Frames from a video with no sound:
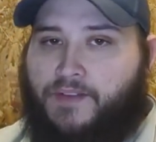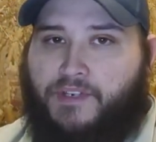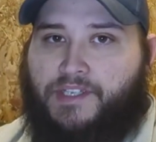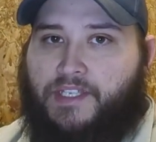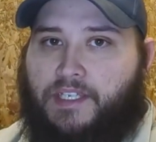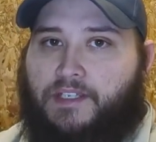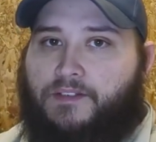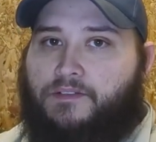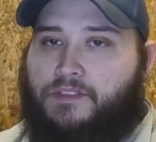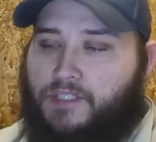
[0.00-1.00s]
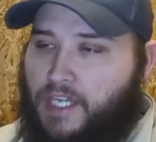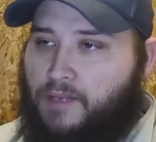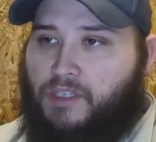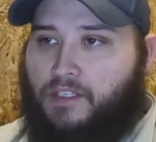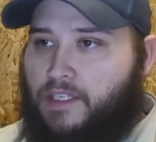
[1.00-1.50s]
everything,
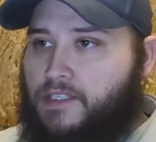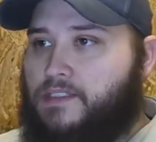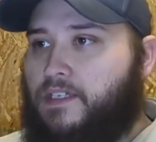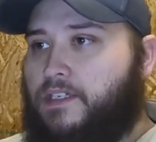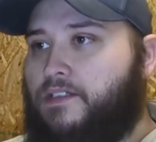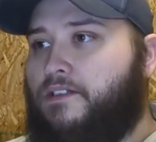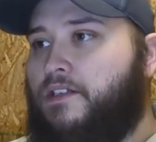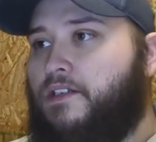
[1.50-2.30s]
timing, like I said.